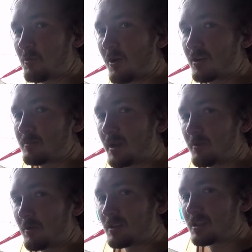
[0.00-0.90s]
worked, but it
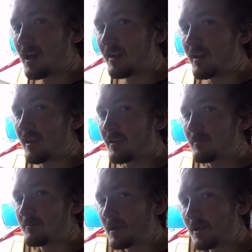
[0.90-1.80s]
wouldn't start again
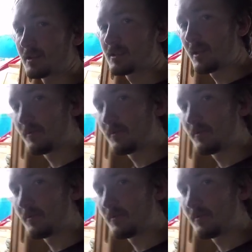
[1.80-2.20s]
because a